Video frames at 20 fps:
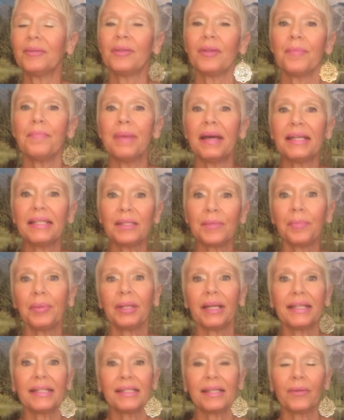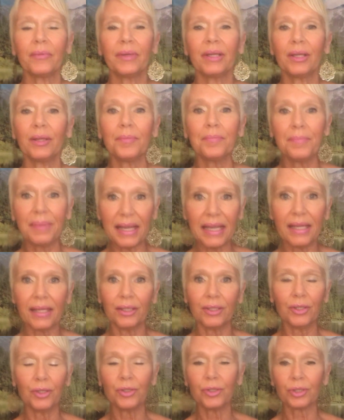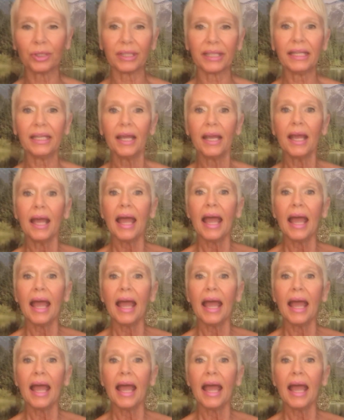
the best place that we could be in usually.